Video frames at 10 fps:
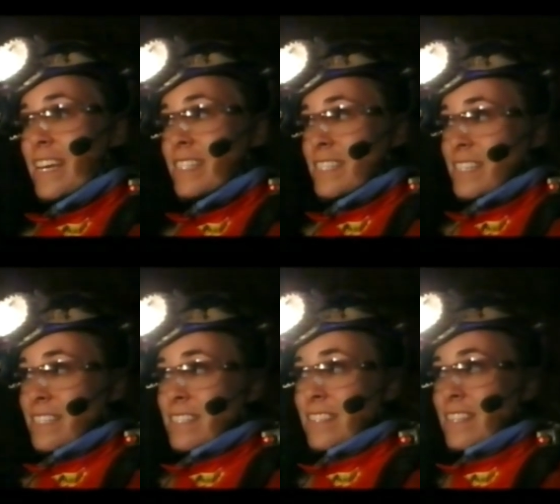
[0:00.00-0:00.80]
It's,
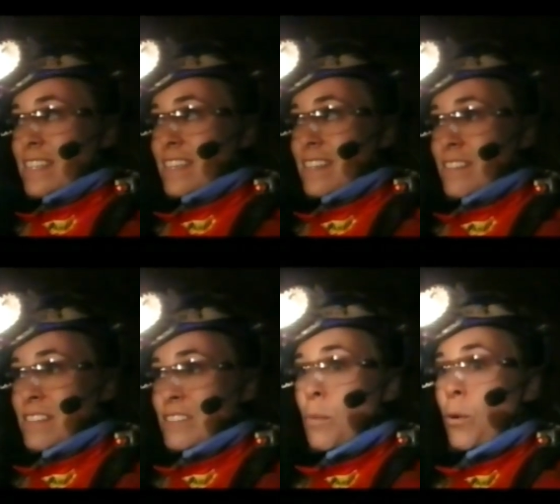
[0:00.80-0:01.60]
it, it,
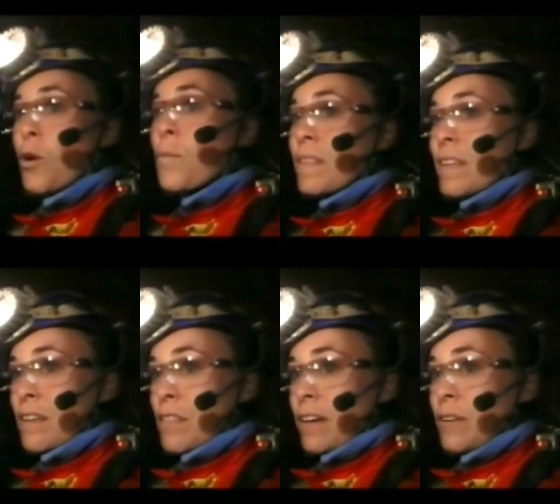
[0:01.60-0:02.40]
it's more open than
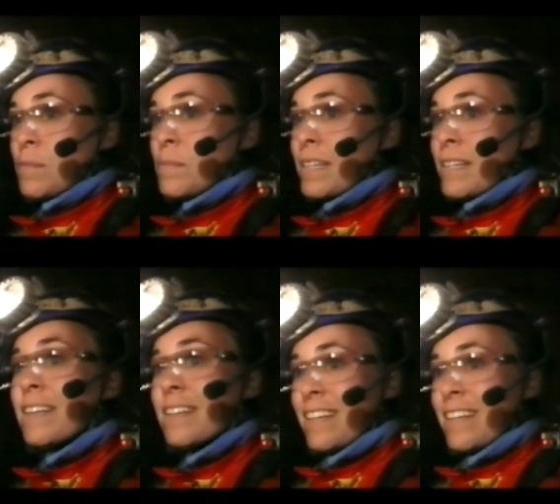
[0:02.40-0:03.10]
I thought it would be.